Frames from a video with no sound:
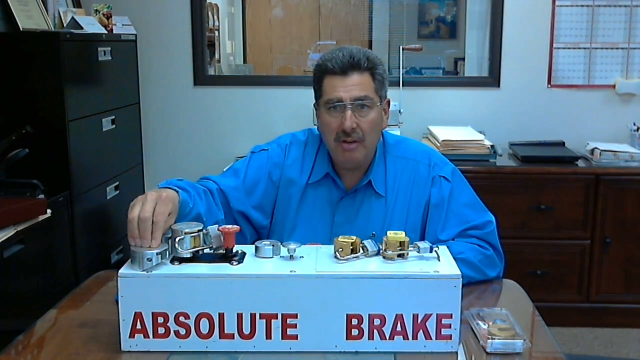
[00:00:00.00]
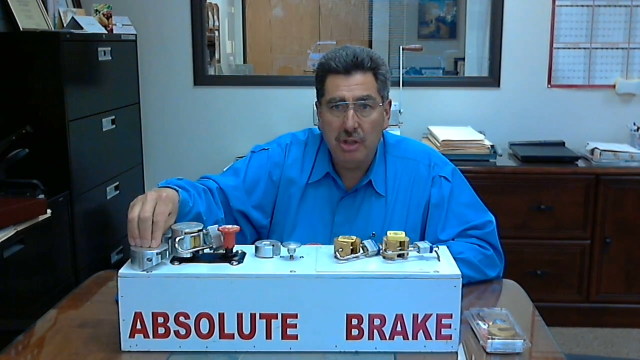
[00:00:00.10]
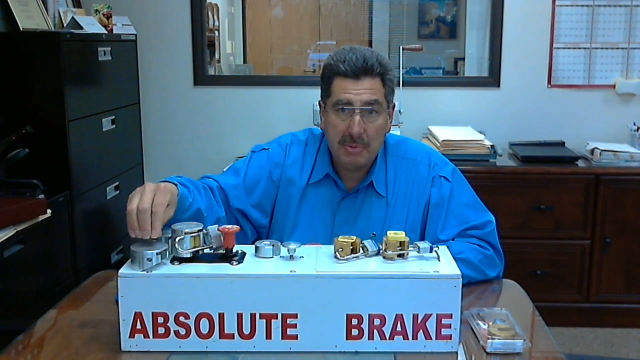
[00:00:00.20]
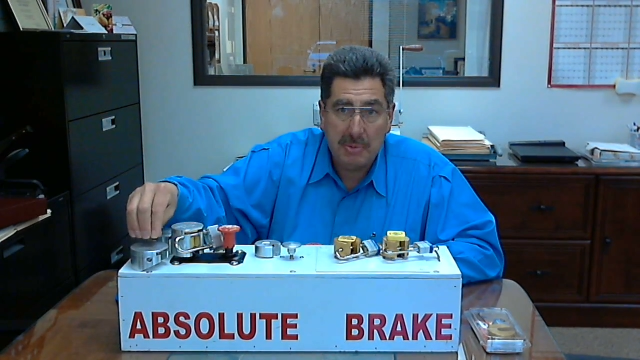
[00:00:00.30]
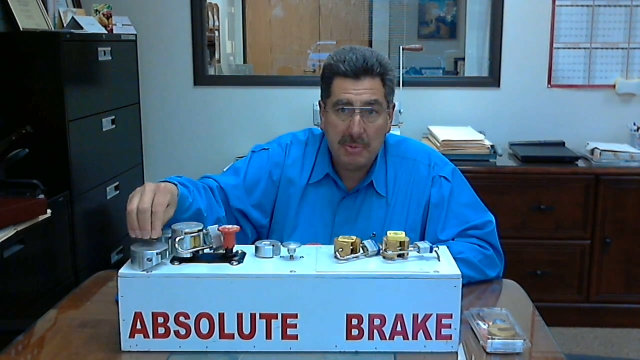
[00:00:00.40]
or
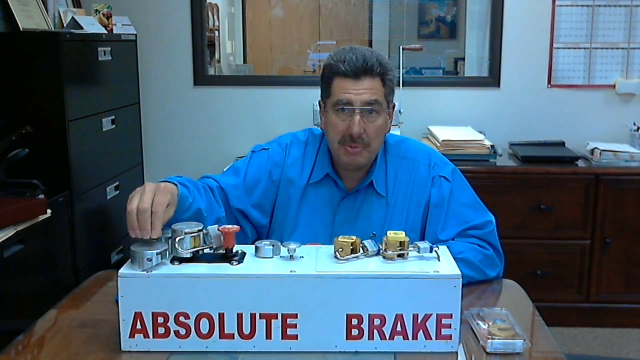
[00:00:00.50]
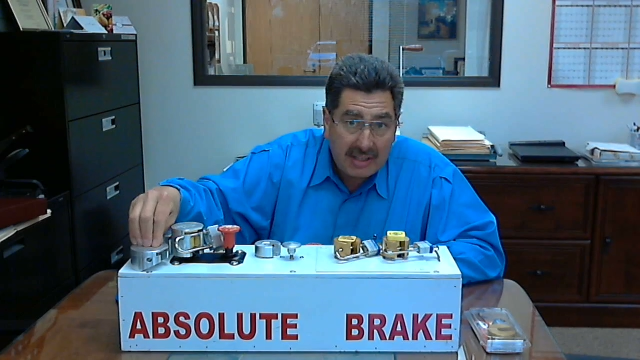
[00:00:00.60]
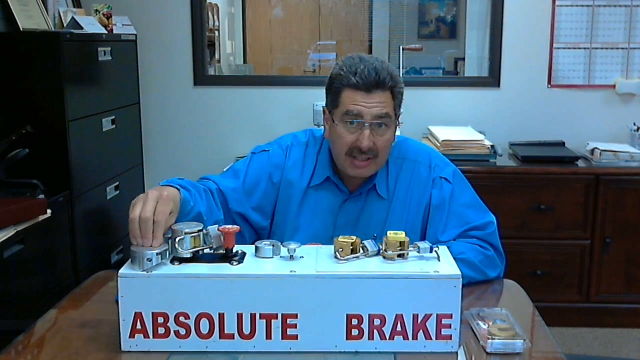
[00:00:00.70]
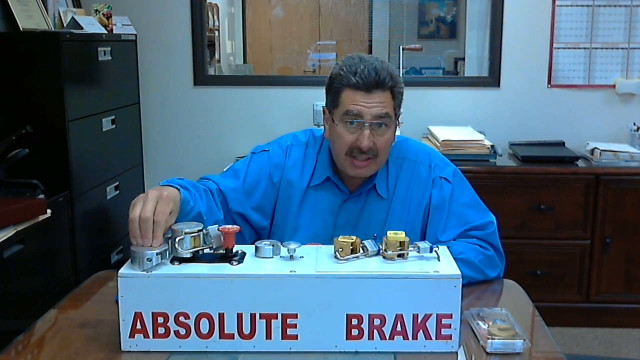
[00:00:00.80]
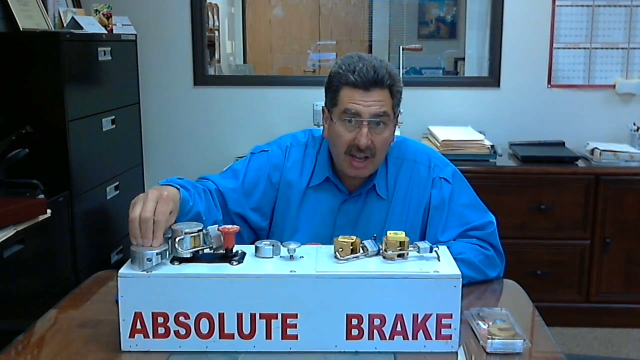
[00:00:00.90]

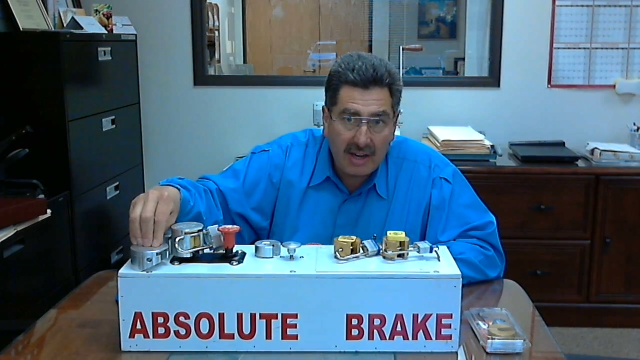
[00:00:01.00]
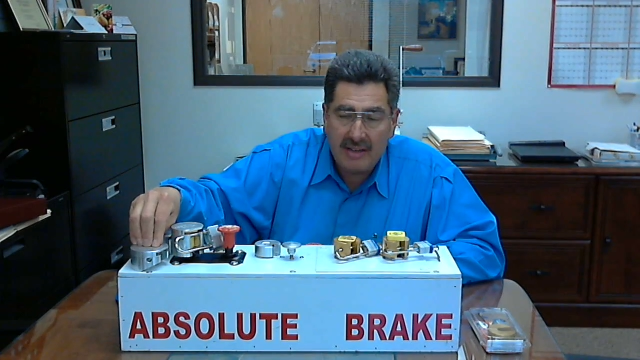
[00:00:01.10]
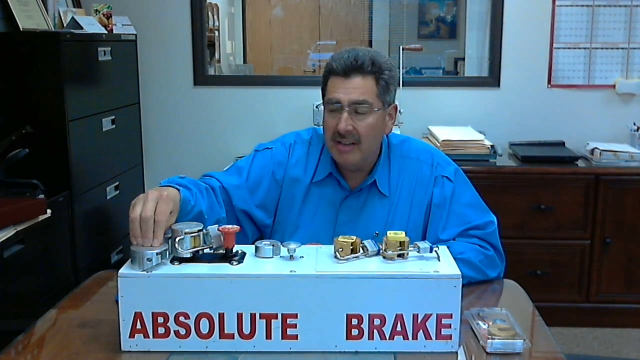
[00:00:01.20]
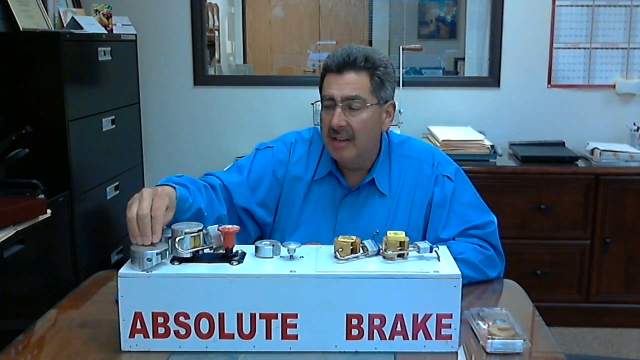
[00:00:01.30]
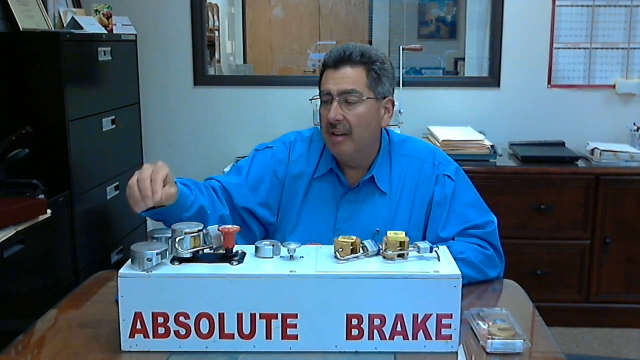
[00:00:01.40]
specifically
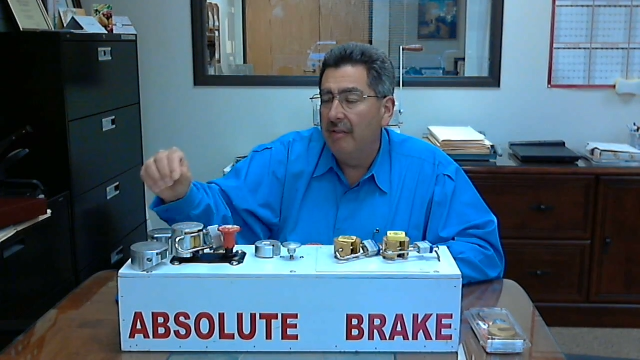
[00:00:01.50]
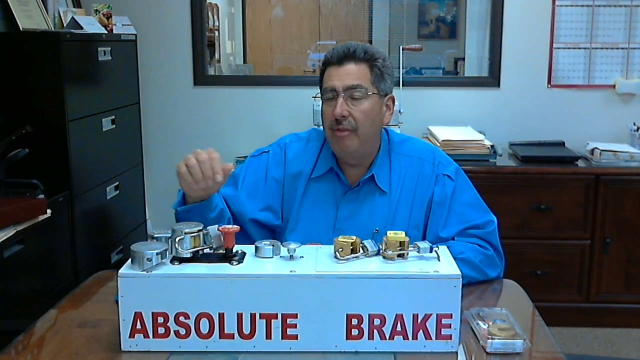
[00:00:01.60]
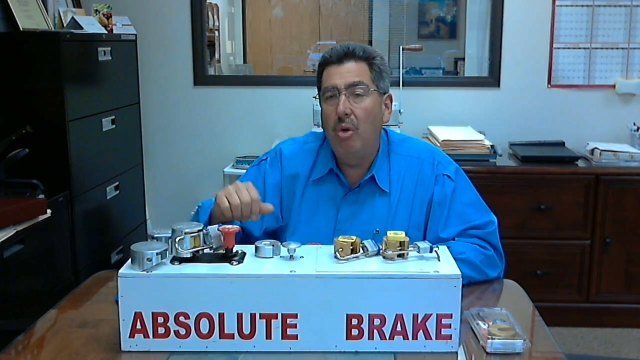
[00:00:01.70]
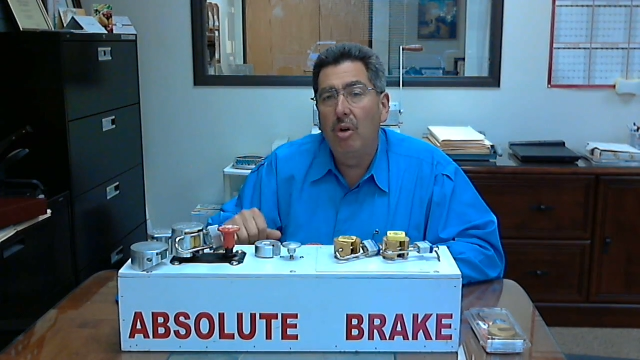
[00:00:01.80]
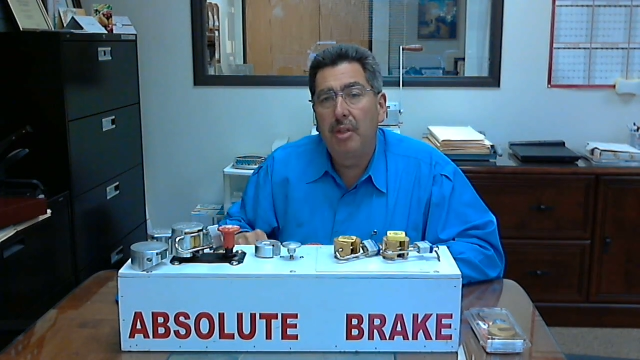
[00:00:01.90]
designed,
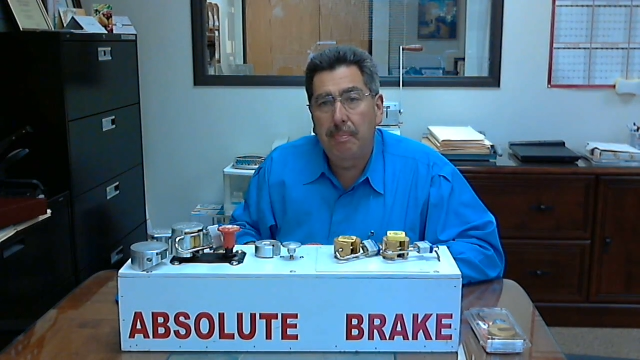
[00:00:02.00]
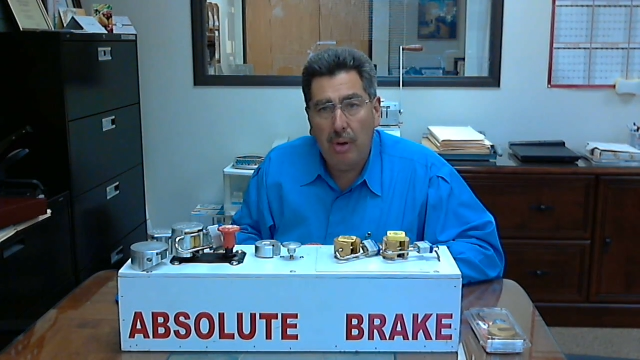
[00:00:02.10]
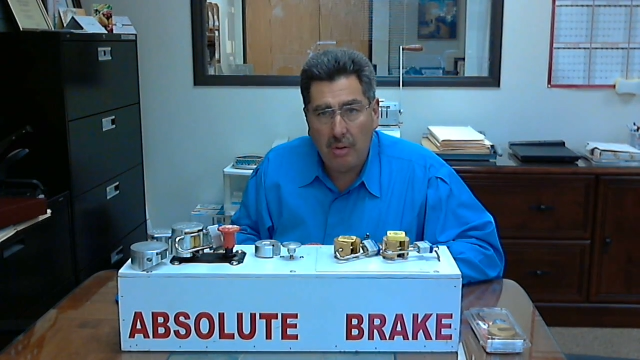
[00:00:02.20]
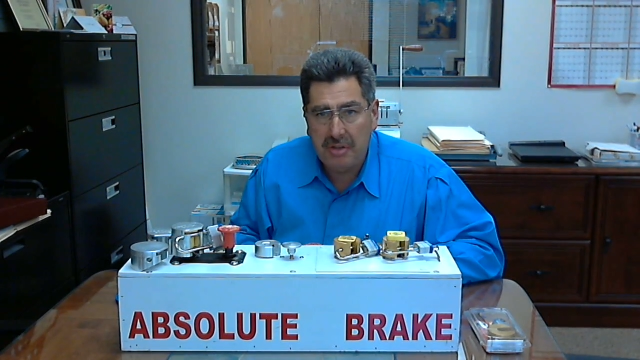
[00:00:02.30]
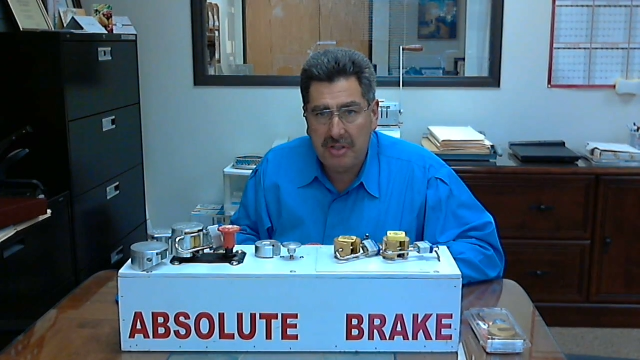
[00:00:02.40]
for the
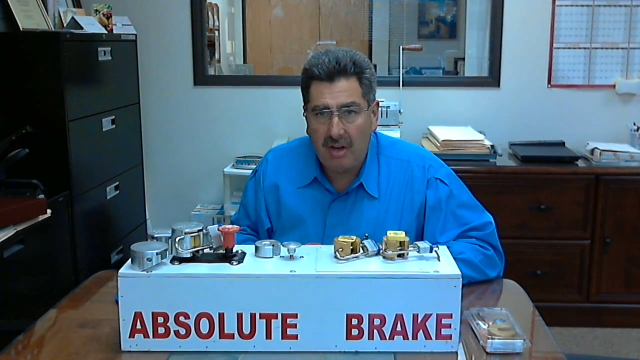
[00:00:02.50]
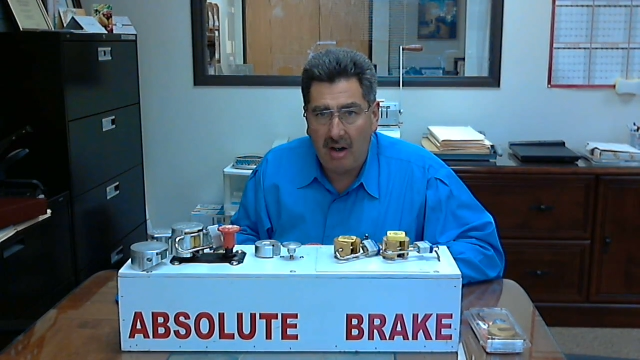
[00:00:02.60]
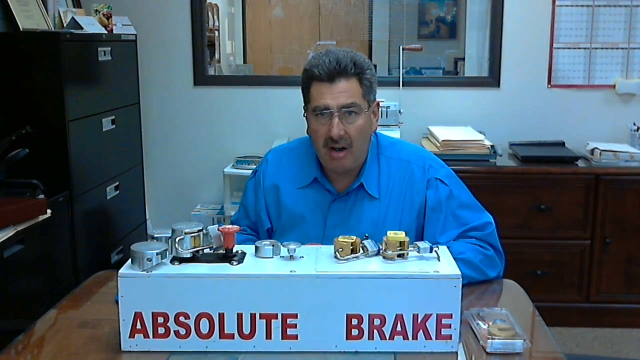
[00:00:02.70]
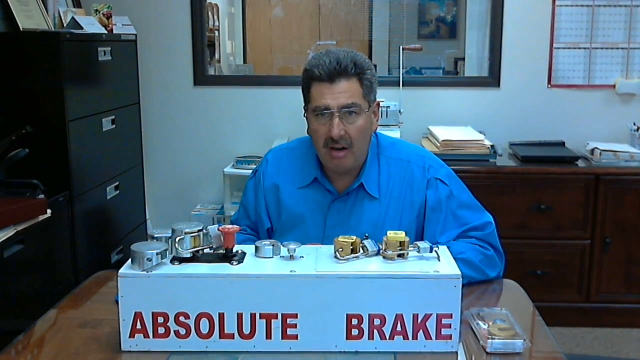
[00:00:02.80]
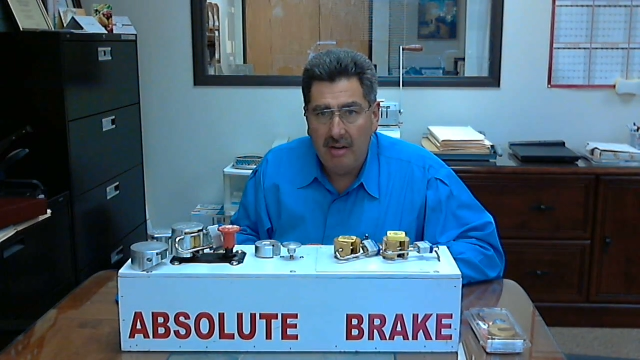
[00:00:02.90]

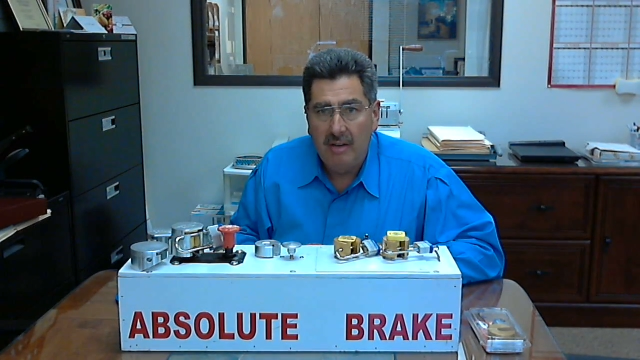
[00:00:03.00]
ProStar,